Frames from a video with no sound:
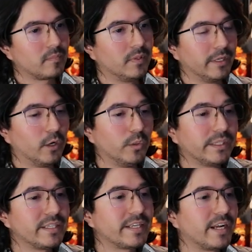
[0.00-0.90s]
And then I'll
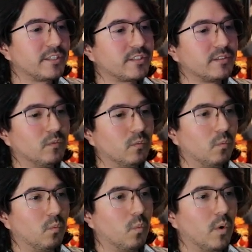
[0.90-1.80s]
only attach
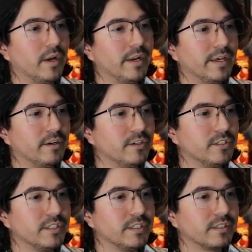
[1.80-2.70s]
one
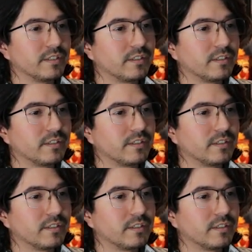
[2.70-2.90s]
energy